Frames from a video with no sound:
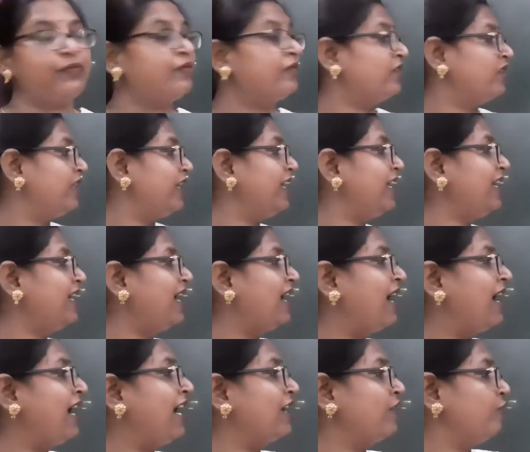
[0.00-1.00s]
They
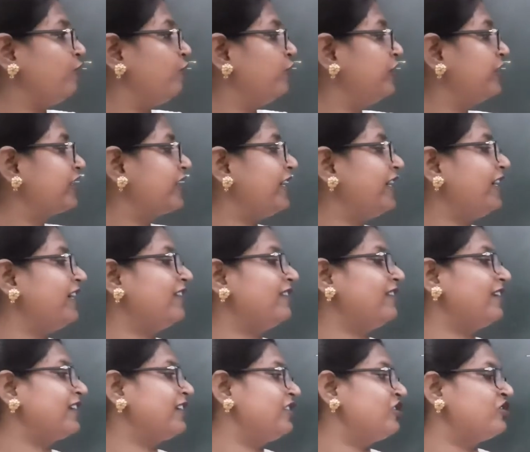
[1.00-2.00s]
are working in
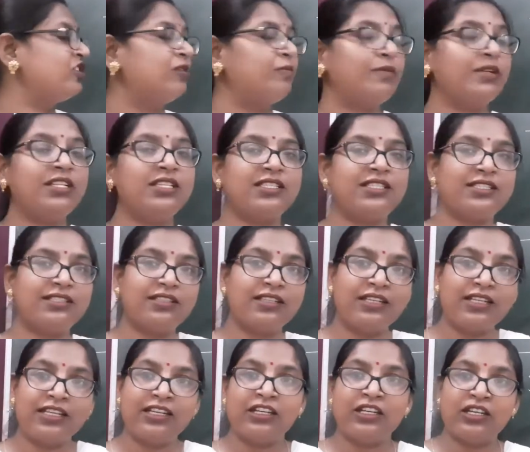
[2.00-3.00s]
the kitchen means
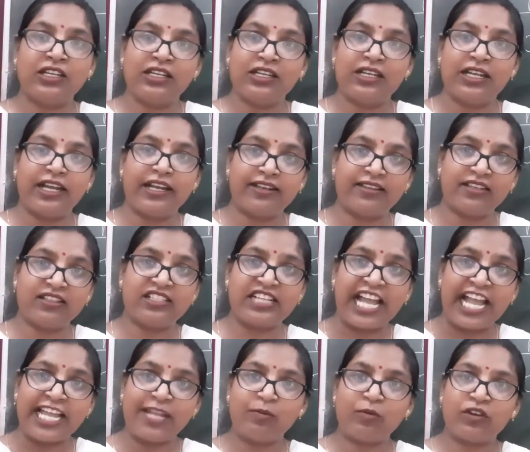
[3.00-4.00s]
at the
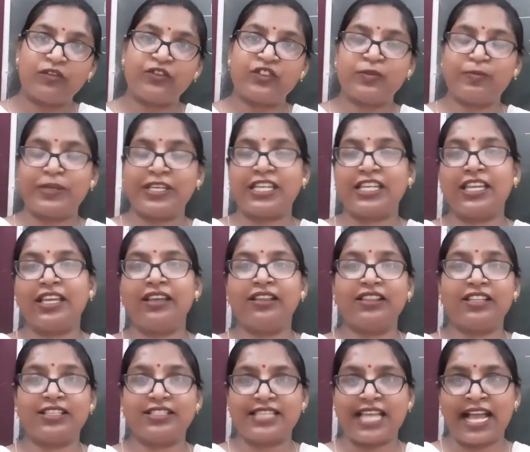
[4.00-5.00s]
time of speaking
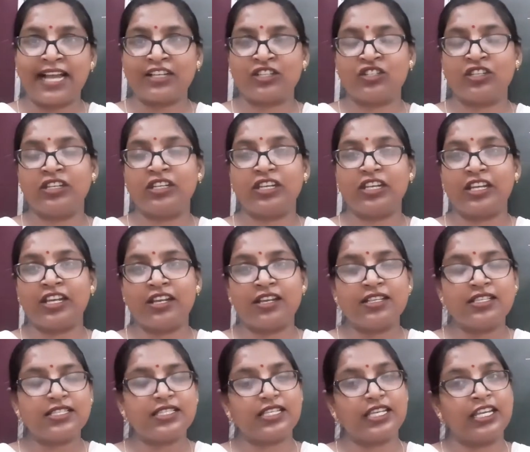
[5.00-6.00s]
this action
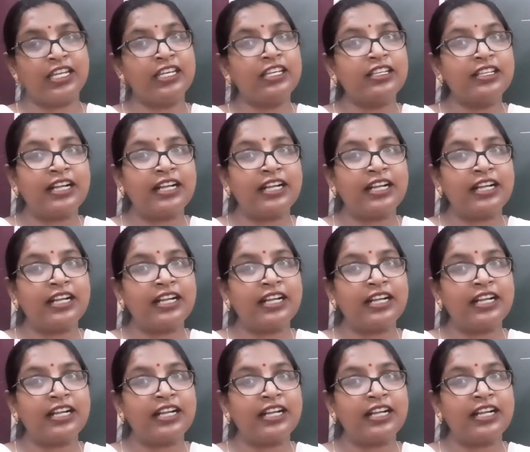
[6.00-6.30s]
is in